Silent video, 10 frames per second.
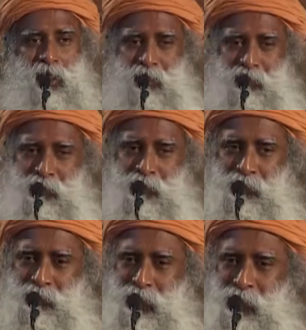anything in
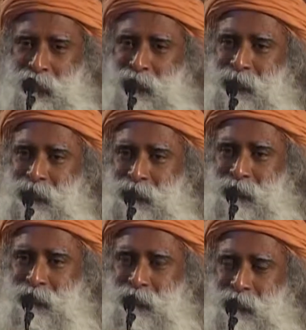this head.
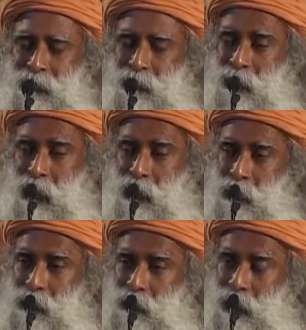So I
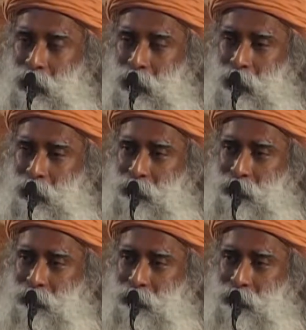don't do anything.